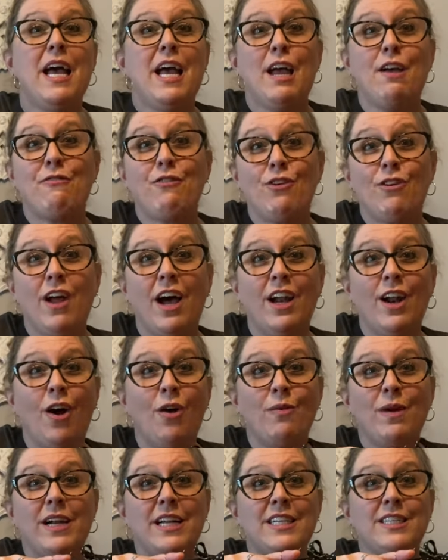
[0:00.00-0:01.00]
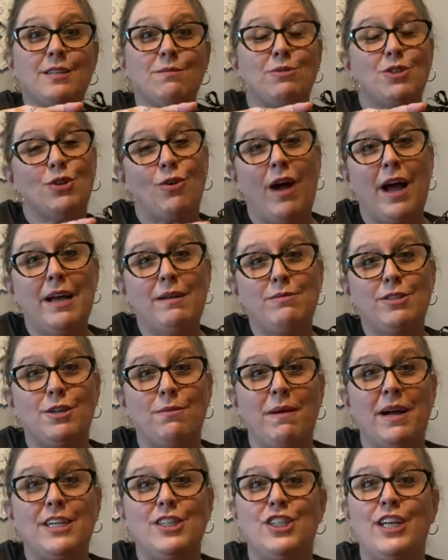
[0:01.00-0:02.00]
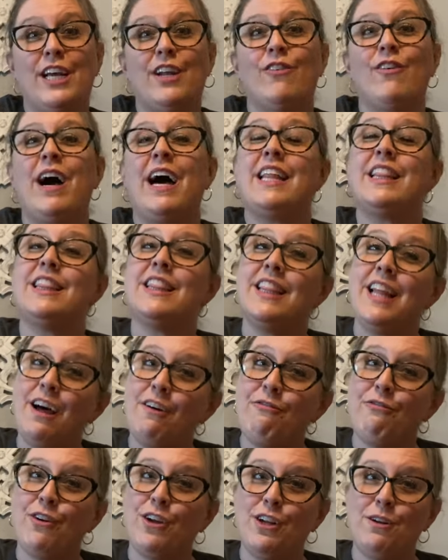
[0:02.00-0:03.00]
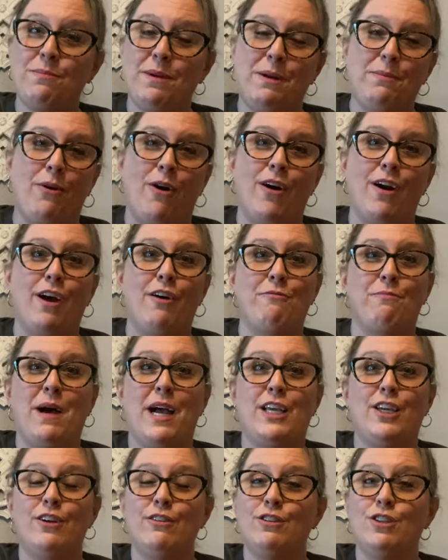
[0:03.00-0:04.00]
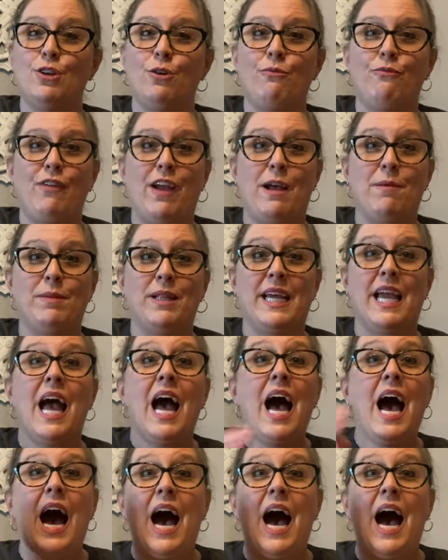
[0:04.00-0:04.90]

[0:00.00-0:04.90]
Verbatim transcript: If you're not already subscribed to my channel, I'd love for you to be be part of my YouTube family.